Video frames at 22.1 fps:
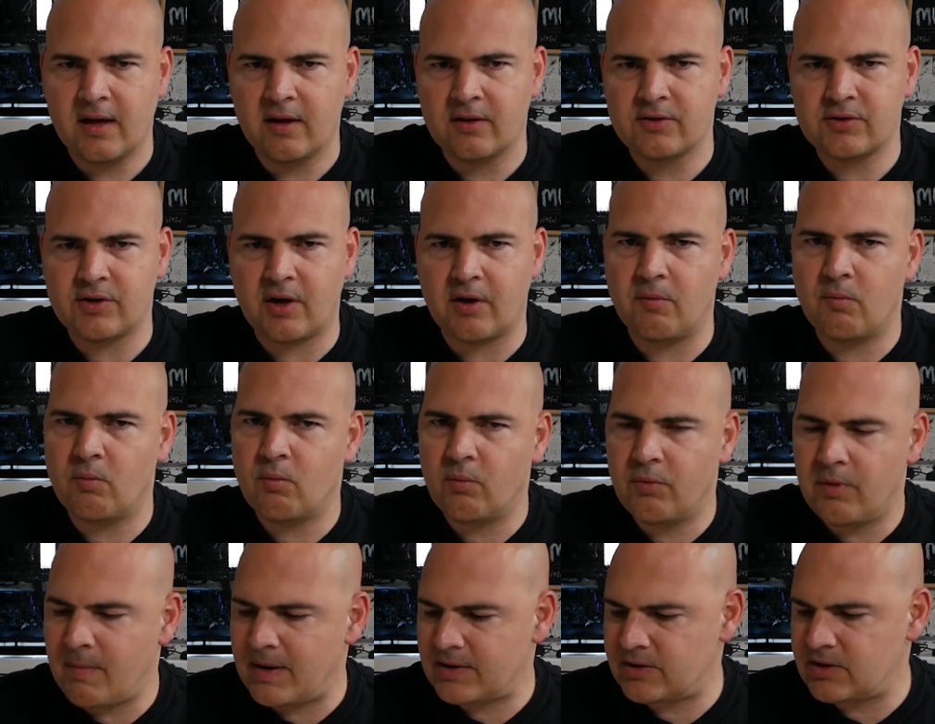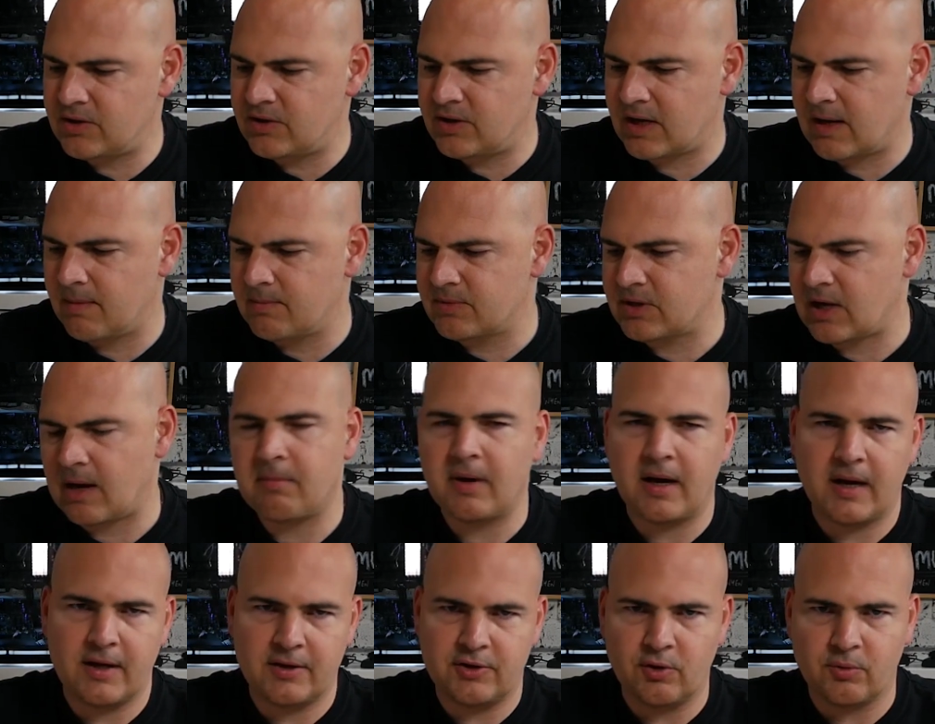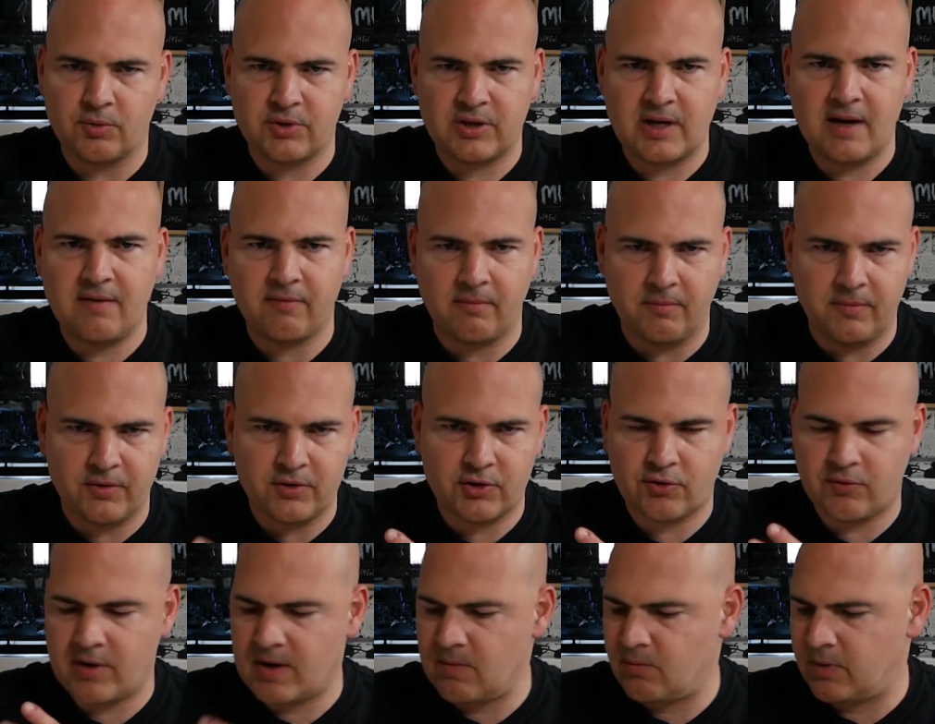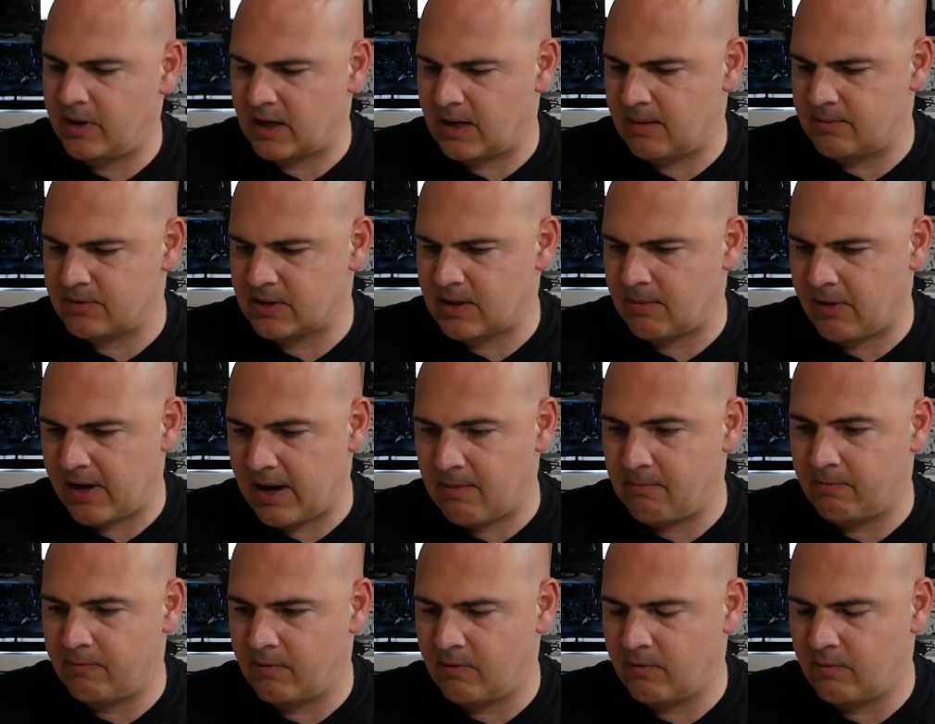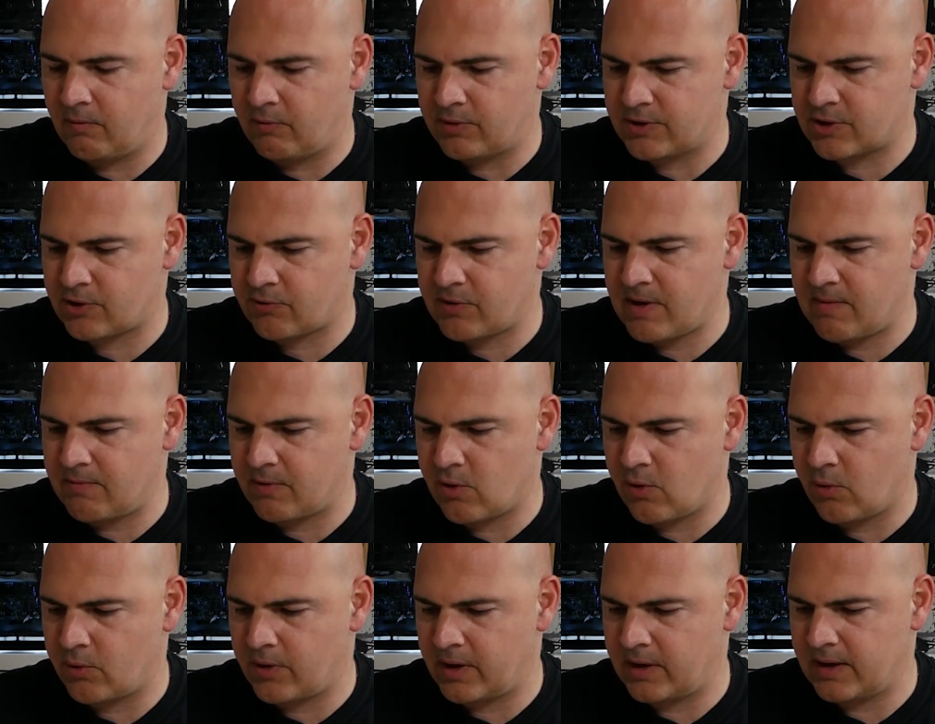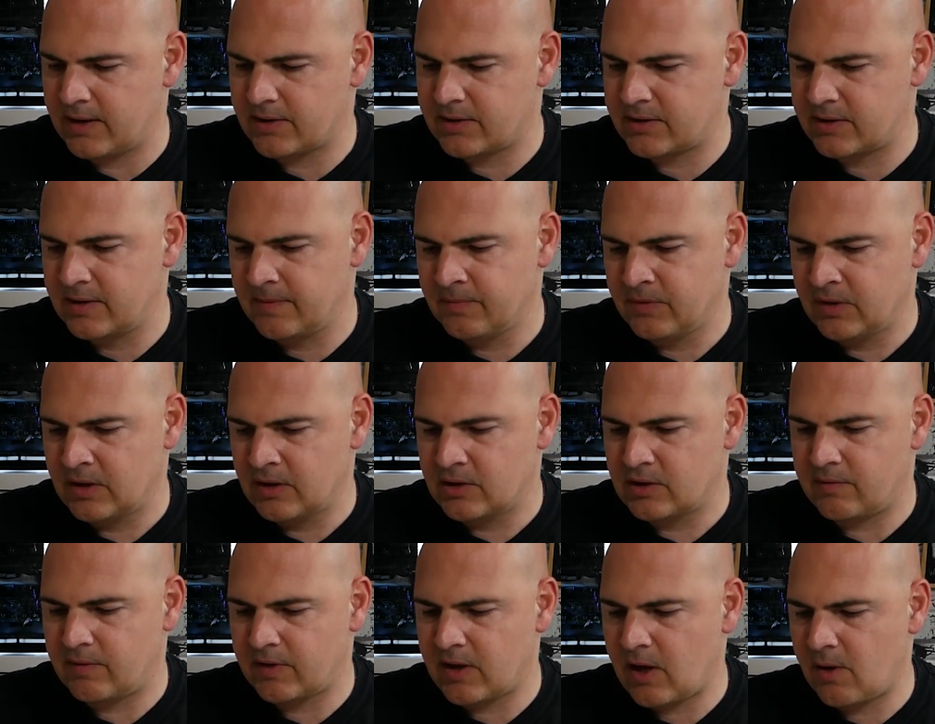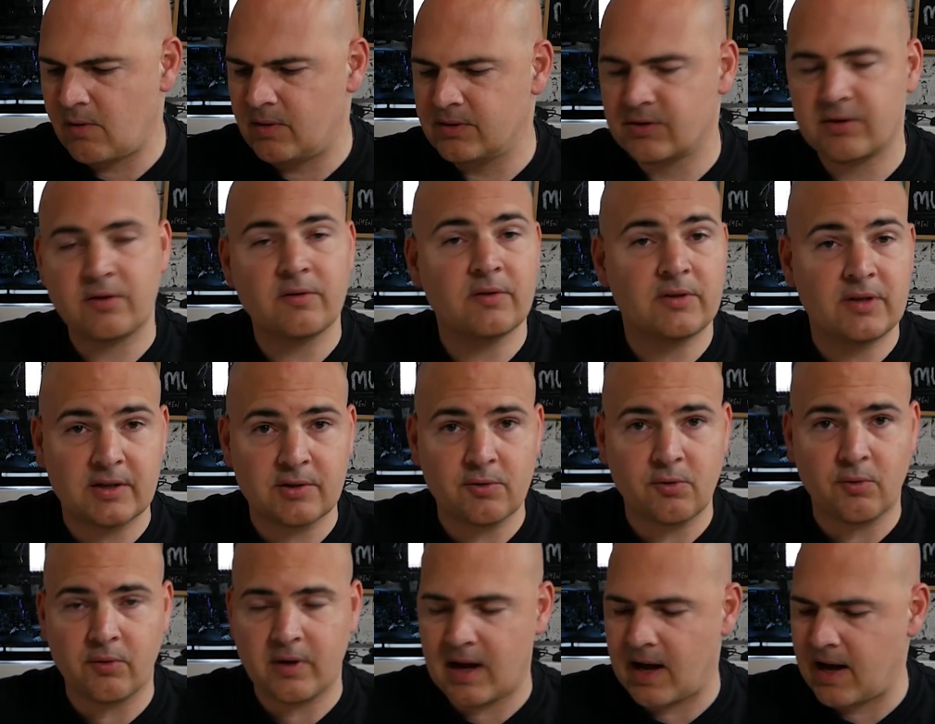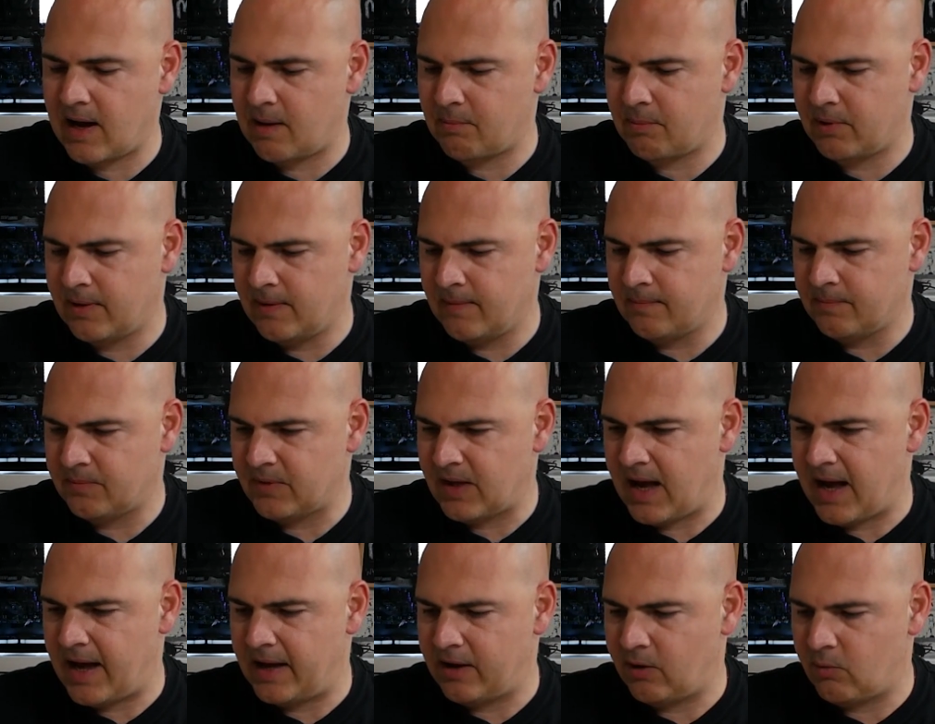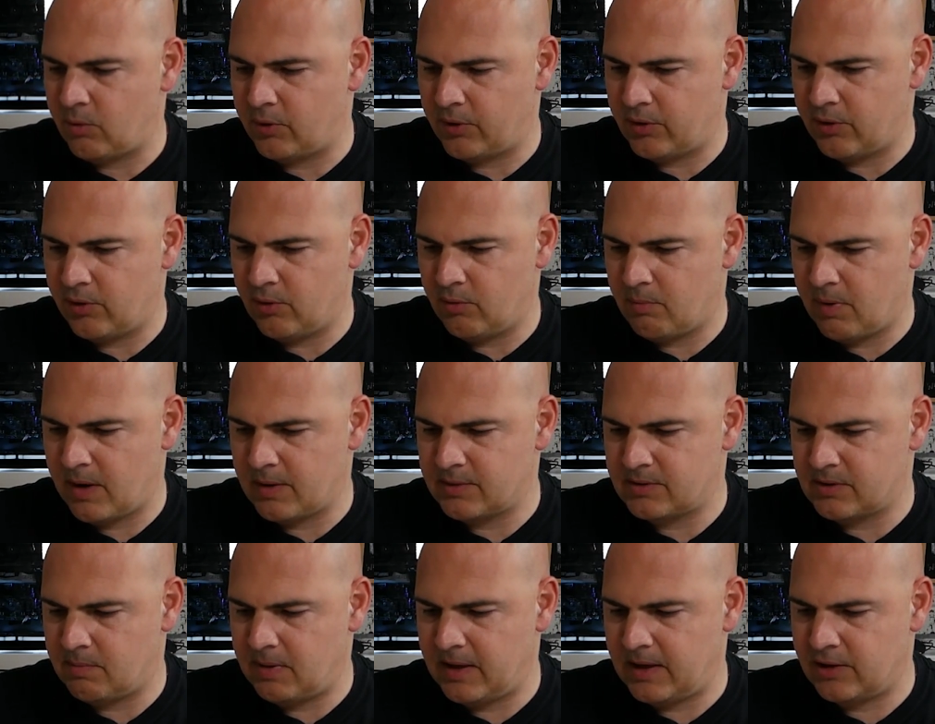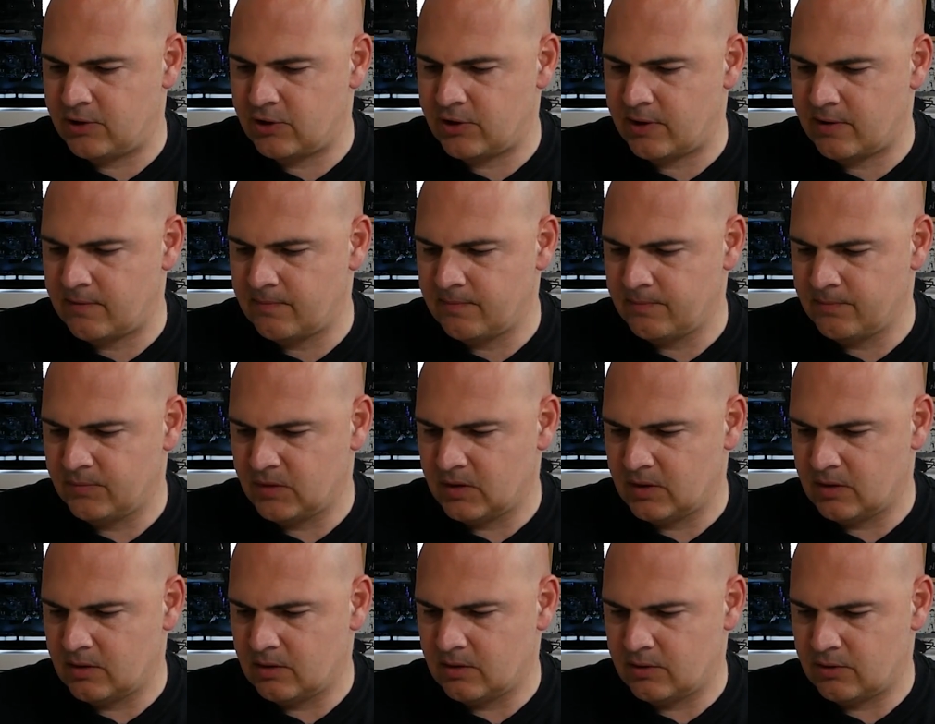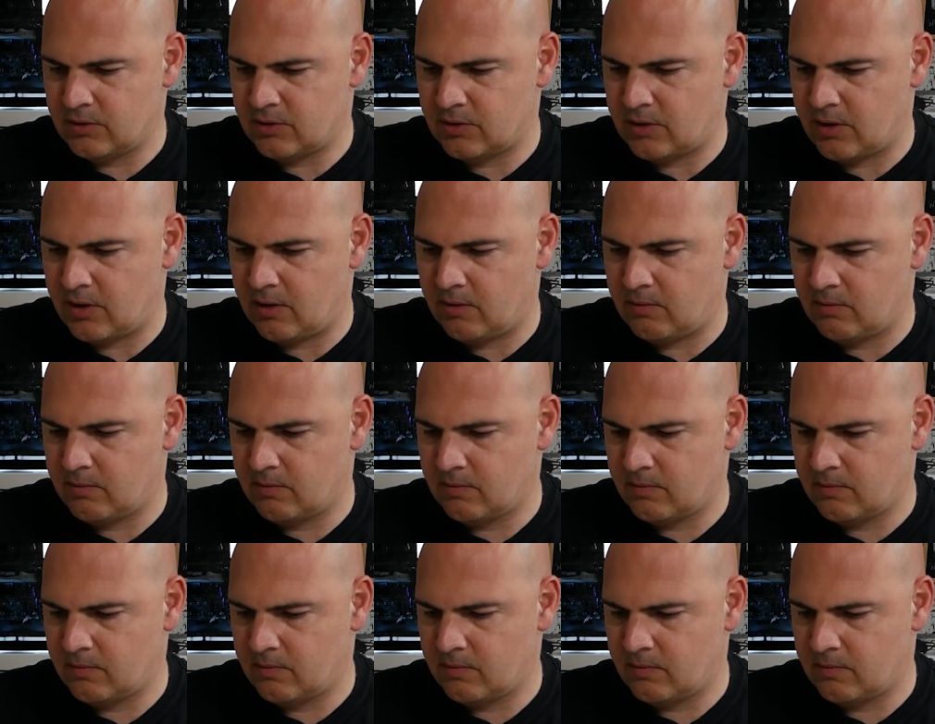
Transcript: So the message that comes up, as you'll see from the screen when it comes up, I am screen recording this. So if I go into the Discord app and I want to post a picture, so